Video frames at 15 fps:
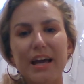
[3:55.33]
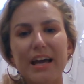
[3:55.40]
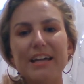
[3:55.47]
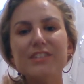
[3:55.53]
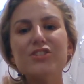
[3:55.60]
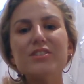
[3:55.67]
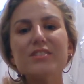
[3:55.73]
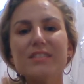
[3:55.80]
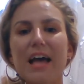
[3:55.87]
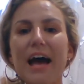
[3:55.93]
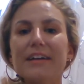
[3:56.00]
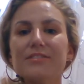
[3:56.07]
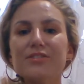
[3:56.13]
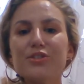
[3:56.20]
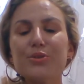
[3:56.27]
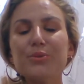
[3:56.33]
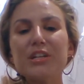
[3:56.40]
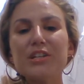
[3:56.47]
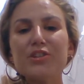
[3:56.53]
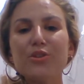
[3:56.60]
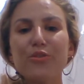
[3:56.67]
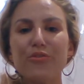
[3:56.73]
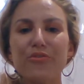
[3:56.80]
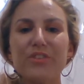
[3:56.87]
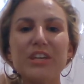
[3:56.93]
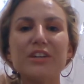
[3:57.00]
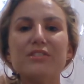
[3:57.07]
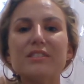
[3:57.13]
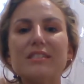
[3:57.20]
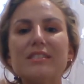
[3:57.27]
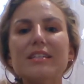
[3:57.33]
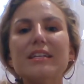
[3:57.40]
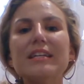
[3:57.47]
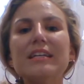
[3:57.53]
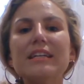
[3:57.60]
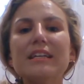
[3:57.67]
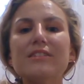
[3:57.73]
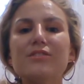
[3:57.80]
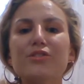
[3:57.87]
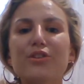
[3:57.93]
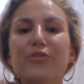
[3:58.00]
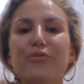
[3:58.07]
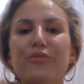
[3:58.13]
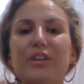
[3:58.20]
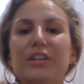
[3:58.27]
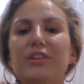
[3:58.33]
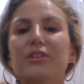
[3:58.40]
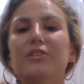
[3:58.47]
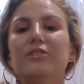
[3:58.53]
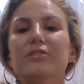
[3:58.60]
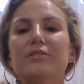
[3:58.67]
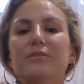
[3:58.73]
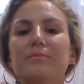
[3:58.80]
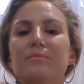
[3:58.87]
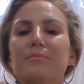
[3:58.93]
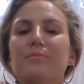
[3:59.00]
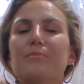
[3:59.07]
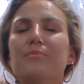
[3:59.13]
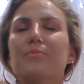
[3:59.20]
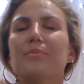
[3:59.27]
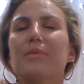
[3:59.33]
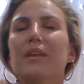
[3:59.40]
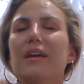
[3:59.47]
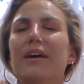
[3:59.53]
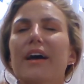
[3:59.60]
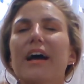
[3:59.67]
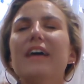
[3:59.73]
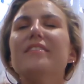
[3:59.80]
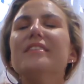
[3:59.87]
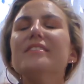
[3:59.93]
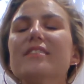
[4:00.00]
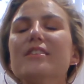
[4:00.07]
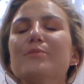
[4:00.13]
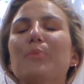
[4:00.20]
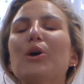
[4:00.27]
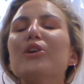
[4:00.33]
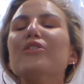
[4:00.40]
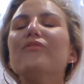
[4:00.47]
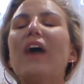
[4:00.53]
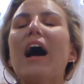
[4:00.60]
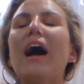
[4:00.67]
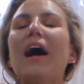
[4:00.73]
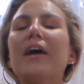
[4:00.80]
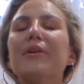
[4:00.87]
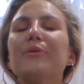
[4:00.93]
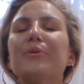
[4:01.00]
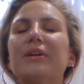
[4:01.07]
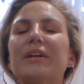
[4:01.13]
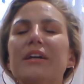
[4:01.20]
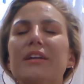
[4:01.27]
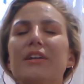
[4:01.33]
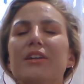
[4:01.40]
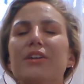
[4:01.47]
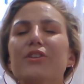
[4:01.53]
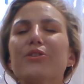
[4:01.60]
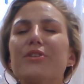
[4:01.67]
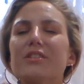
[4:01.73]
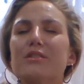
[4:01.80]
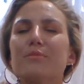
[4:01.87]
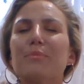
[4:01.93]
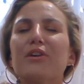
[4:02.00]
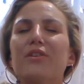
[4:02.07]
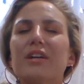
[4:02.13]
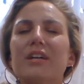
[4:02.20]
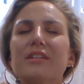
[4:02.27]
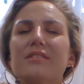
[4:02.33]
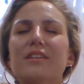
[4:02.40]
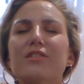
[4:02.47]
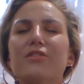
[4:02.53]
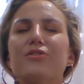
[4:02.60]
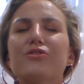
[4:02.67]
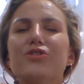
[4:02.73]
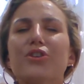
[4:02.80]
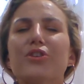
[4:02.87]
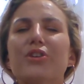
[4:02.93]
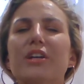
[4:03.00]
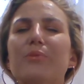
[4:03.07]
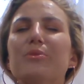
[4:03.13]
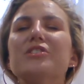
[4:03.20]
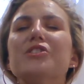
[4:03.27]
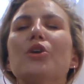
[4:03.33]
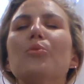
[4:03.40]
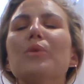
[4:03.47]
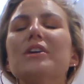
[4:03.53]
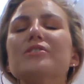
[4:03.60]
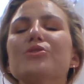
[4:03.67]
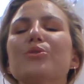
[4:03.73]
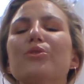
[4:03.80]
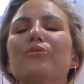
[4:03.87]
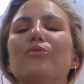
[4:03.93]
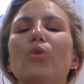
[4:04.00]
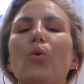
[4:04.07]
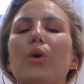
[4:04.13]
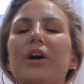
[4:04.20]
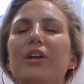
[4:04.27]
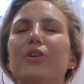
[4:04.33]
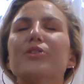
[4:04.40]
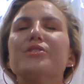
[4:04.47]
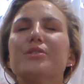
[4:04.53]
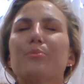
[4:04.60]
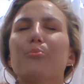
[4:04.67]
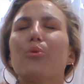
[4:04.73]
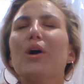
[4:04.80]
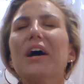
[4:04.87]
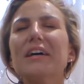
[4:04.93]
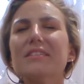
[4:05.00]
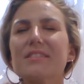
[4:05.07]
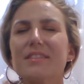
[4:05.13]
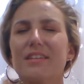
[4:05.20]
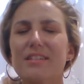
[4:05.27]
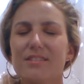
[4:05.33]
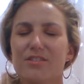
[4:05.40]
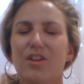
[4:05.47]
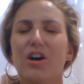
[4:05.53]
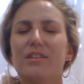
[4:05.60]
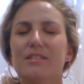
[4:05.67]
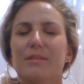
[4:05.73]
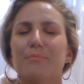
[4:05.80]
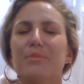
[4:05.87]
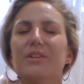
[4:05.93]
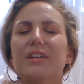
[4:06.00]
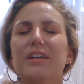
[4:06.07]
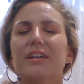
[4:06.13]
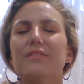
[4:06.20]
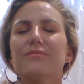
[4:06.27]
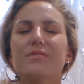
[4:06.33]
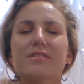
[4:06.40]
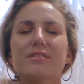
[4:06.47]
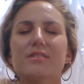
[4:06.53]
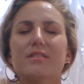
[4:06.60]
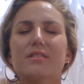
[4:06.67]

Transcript: and just entering your field, sitting in your field. And is part of honoring your experience and your journey. We don't want to avoid or suppress these thoughts and beliefs.